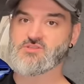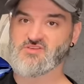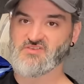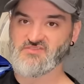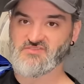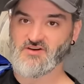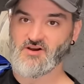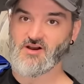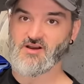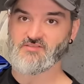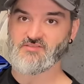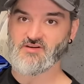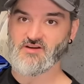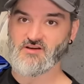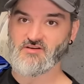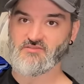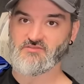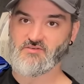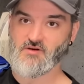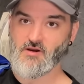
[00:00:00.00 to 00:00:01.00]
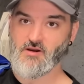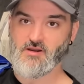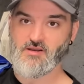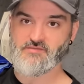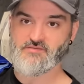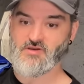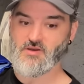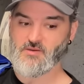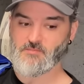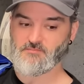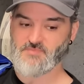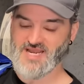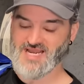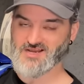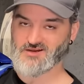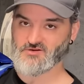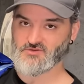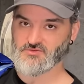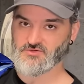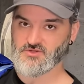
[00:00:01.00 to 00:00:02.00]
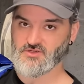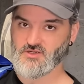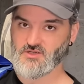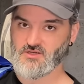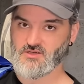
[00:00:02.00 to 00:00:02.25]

a fiver, five pound.